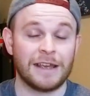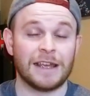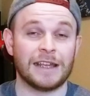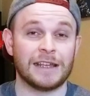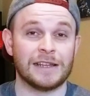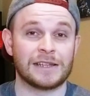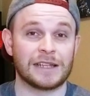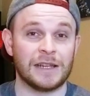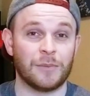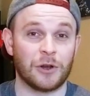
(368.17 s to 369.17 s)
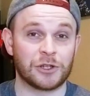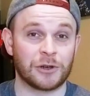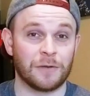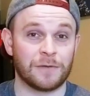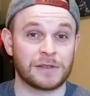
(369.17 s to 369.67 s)
is a bunch
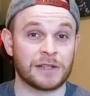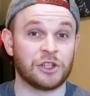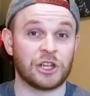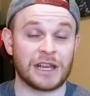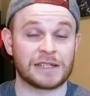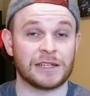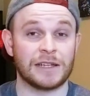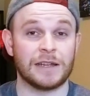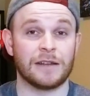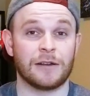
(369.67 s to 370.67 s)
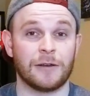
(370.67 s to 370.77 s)
of suggested